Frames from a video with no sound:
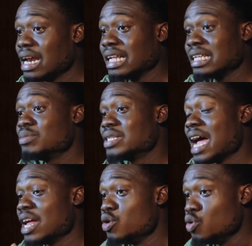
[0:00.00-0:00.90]
There are times that
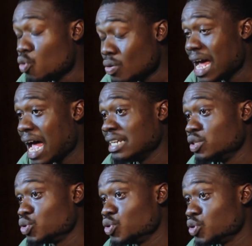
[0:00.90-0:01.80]
I know that I
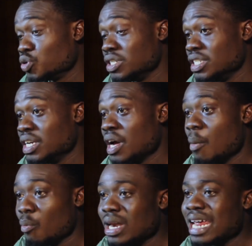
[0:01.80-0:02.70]
need to study,
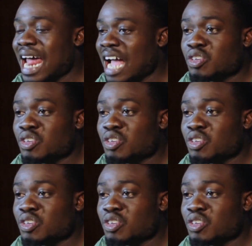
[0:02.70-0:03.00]
but then I